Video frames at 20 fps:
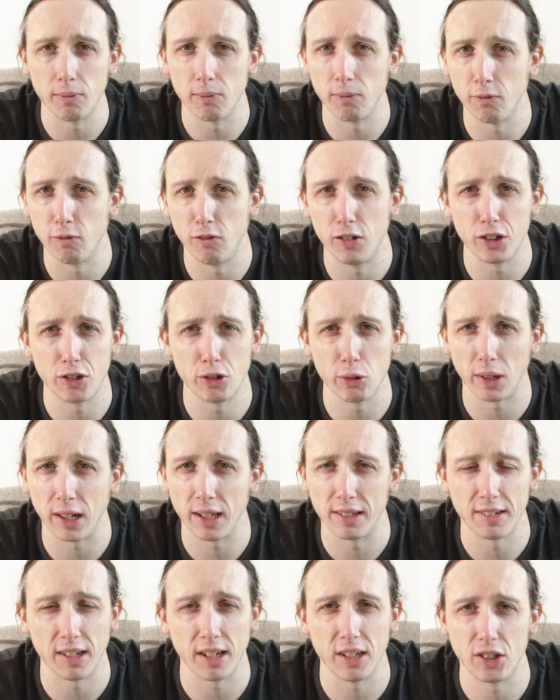
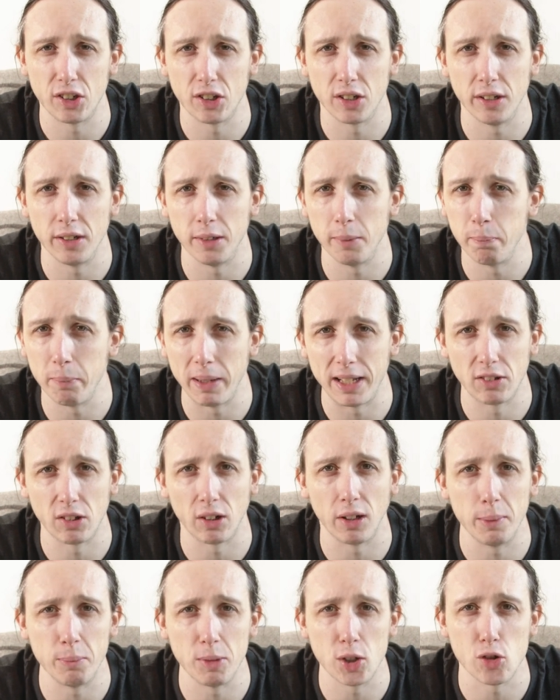visualization and
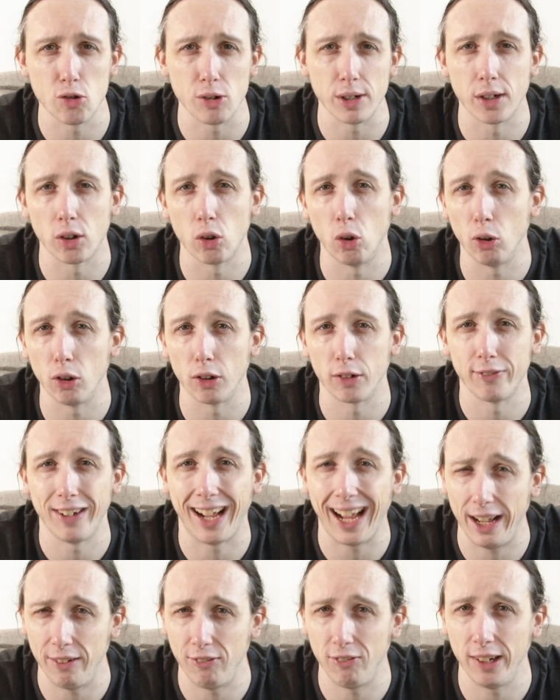mental imagery course for
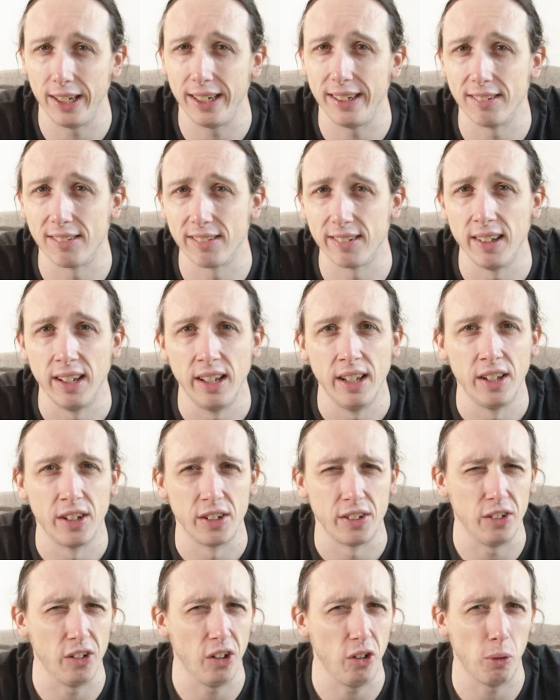athletes,
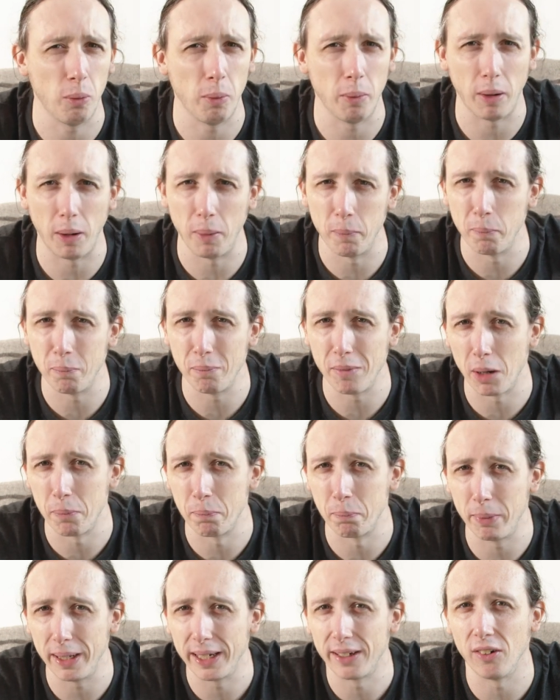you know, I'm
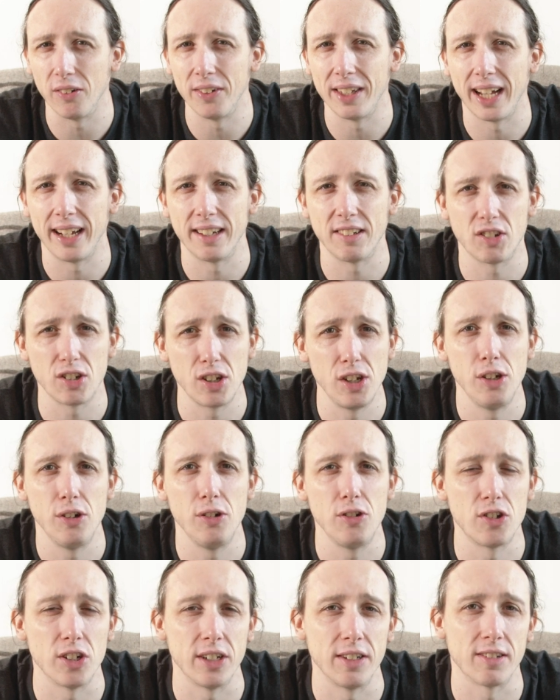big on that. It's
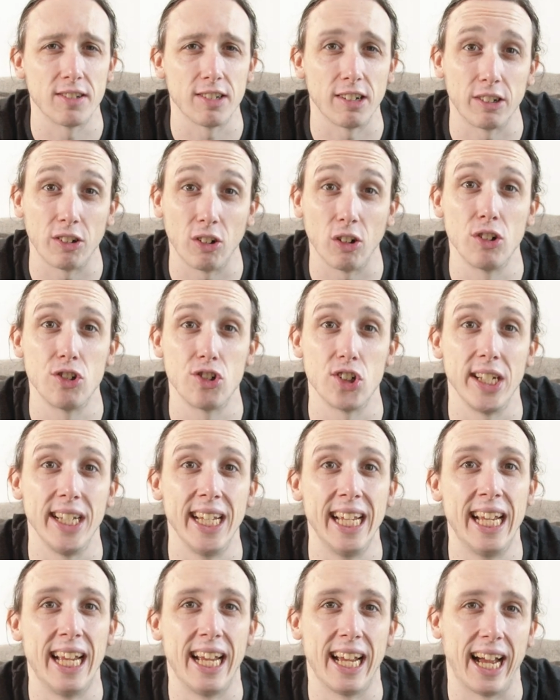huge in psychology.
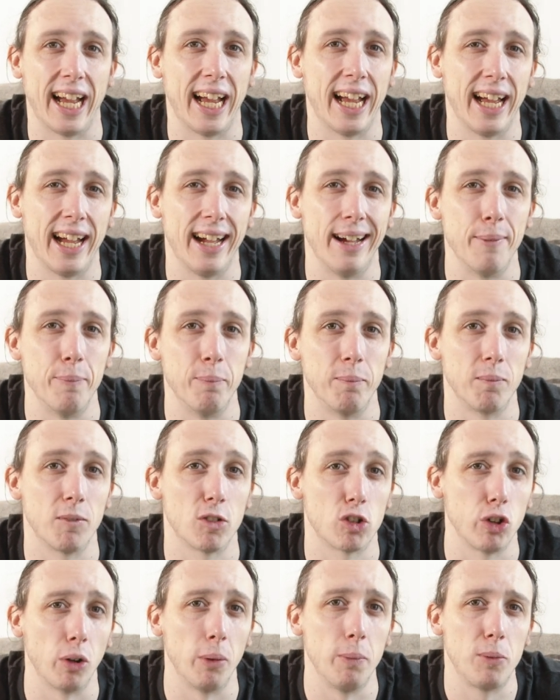
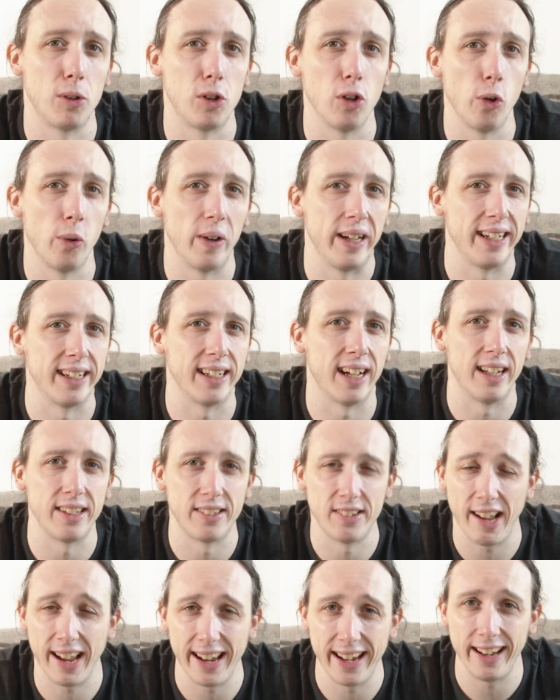So I'm doing a
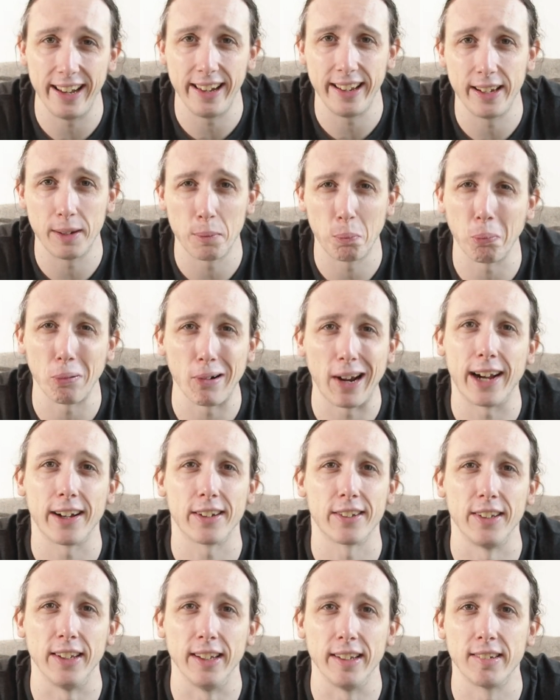daily
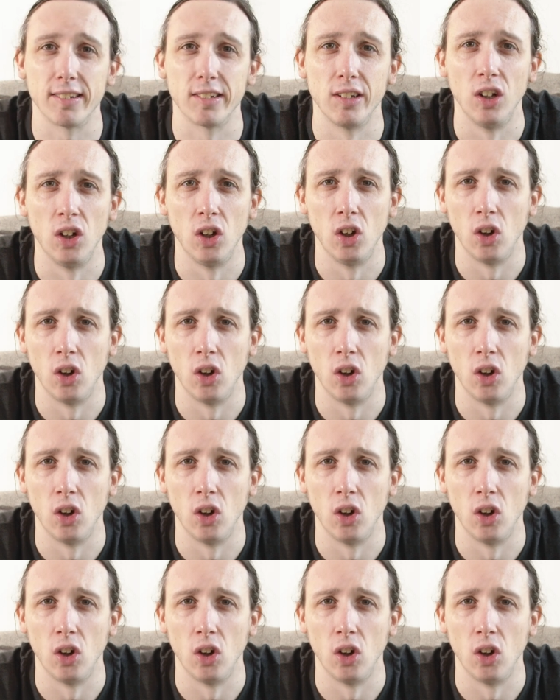practice